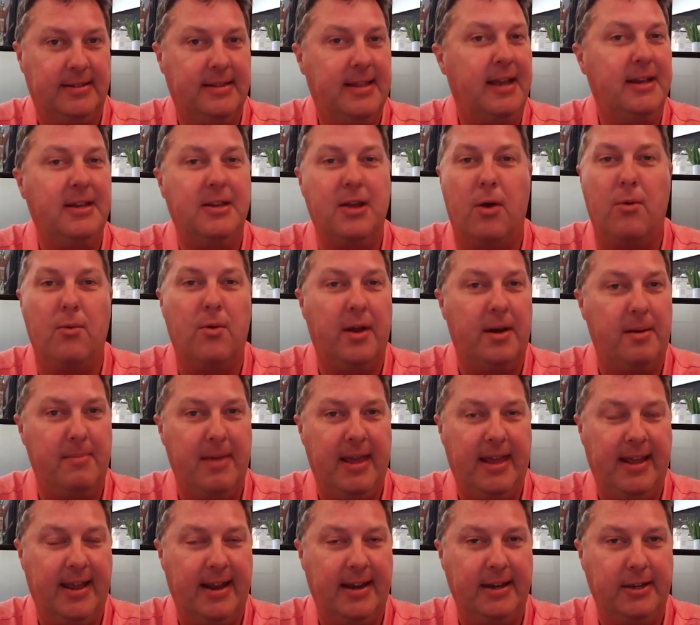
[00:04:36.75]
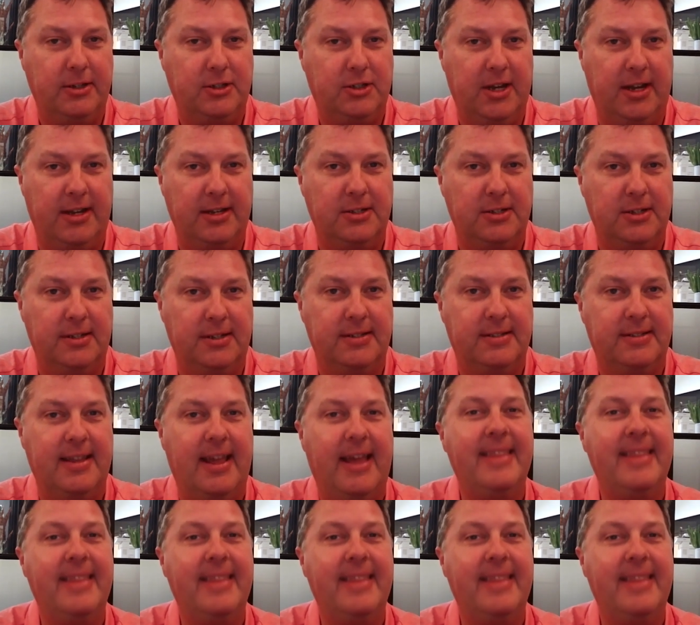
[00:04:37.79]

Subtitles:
They don't want to make any changes.